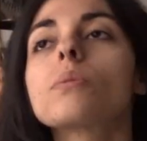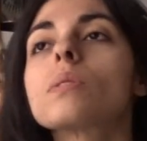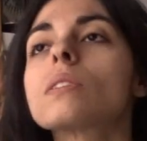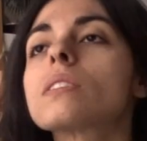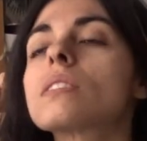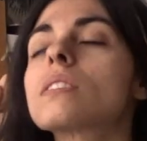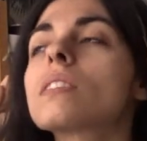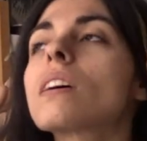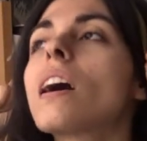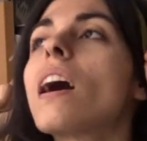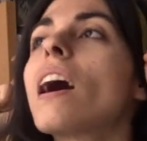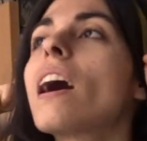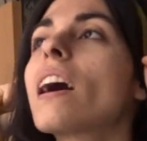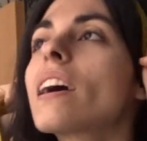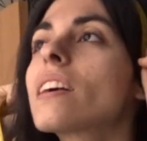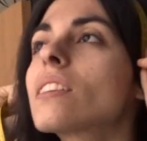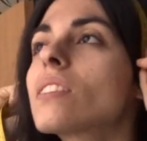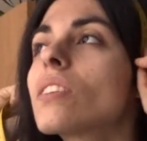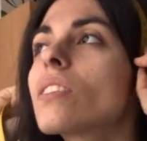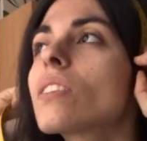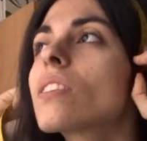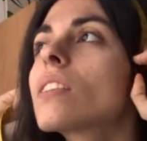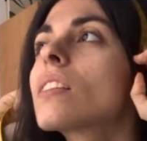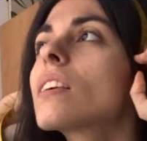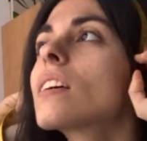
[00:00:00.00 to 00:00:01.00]
which I
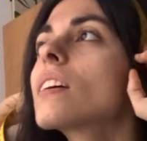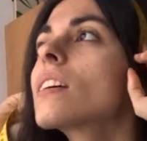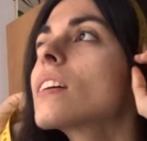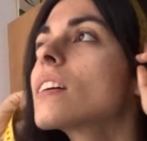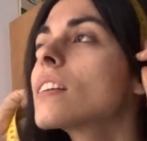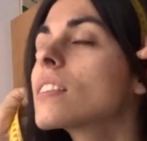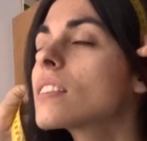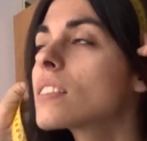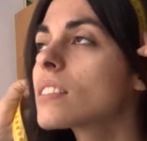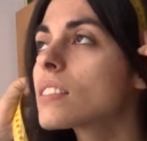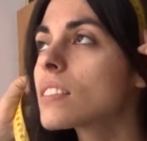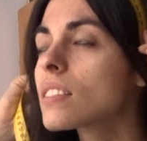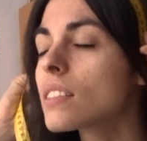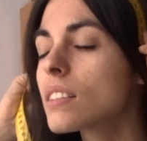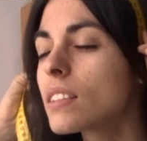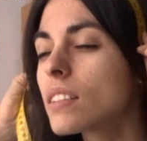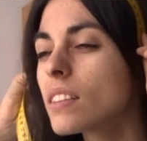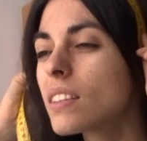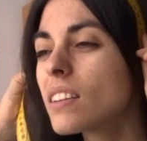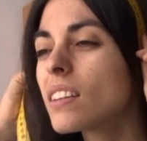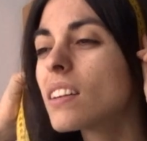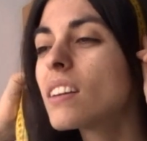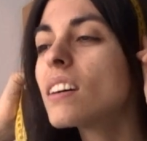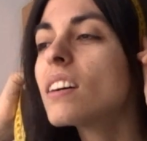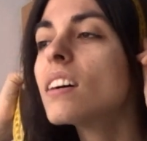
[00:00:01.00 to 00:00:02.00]
don't think it's
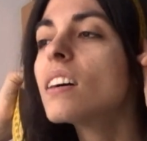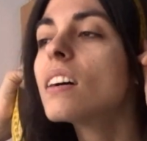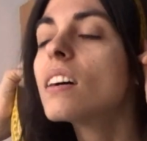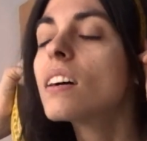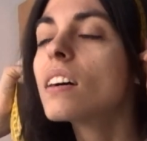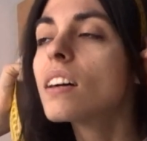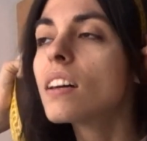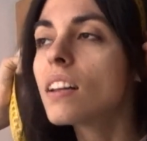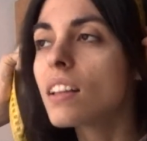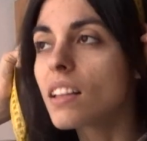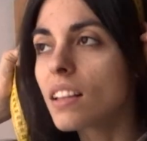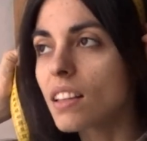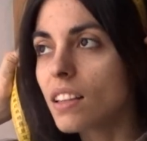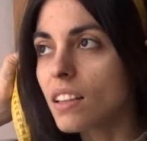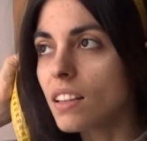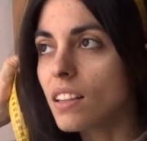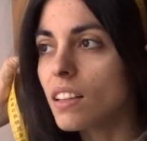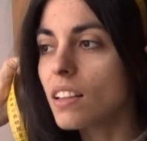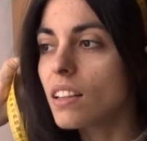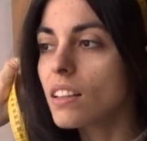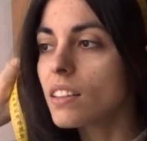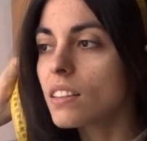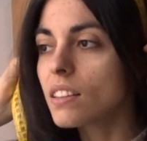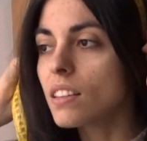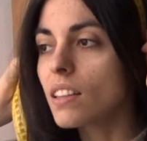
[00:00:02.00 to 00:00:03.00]

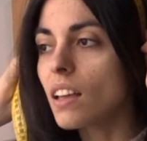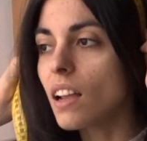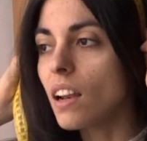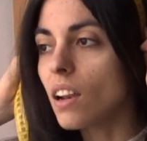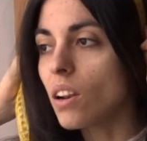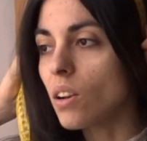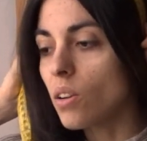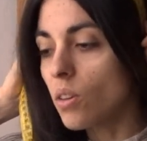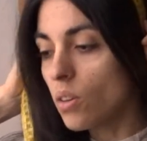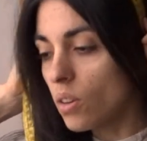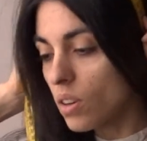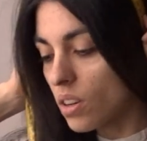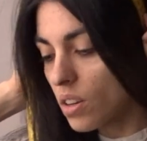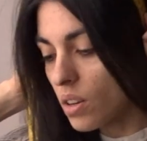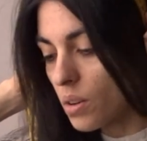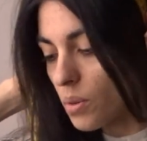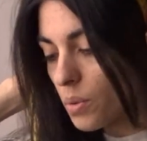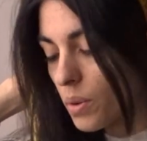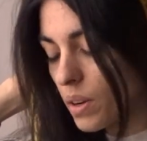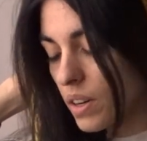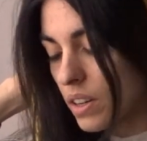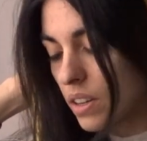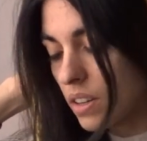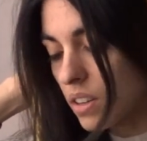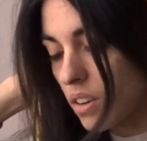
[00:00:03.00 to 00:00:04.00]
the look
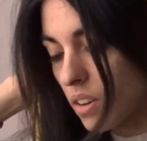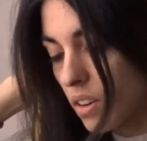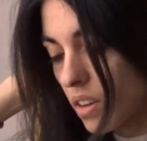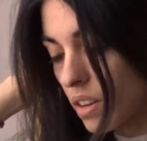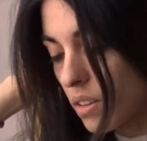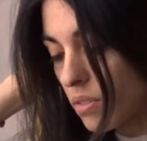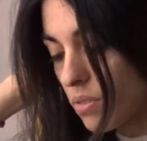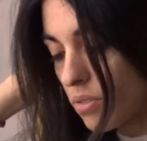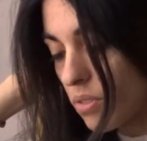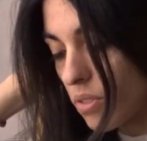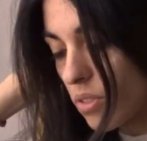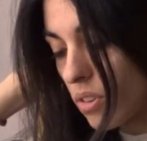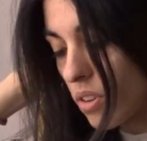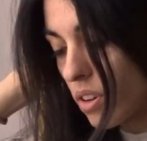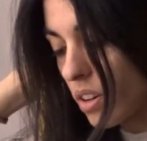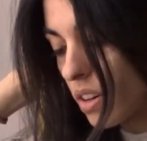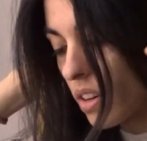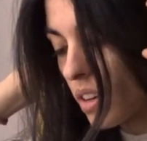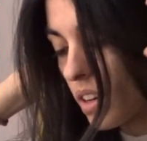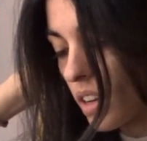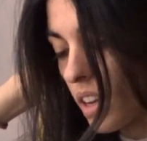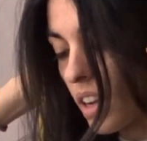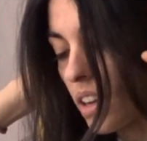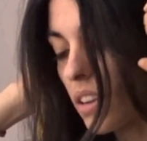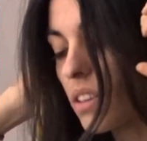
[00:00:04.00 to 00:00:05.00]
we are going for.
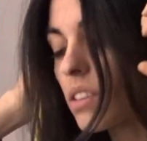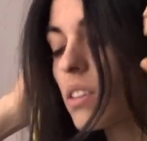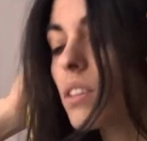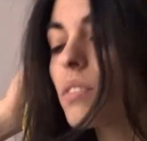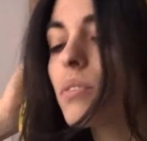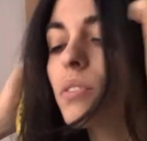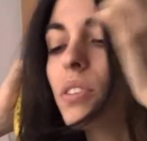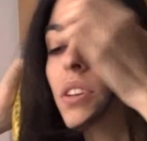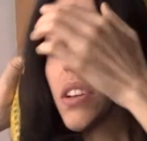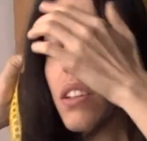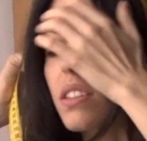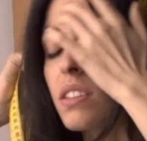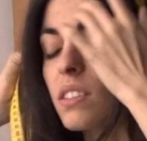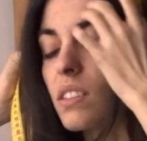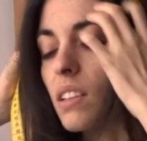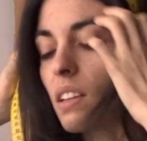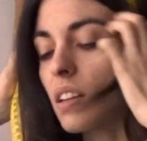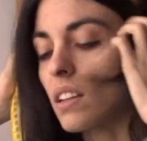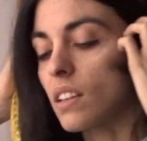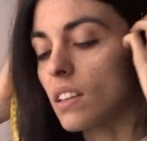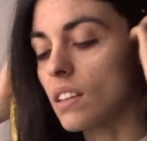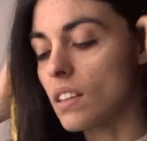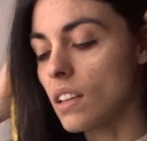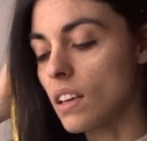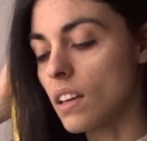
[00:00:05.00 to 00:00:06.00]
I don't know if you can see
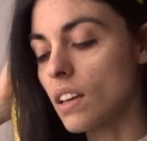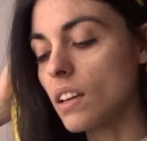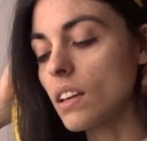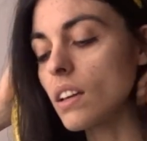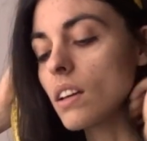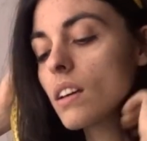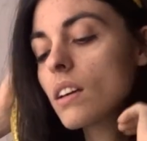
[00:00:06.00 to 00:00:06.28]
anything.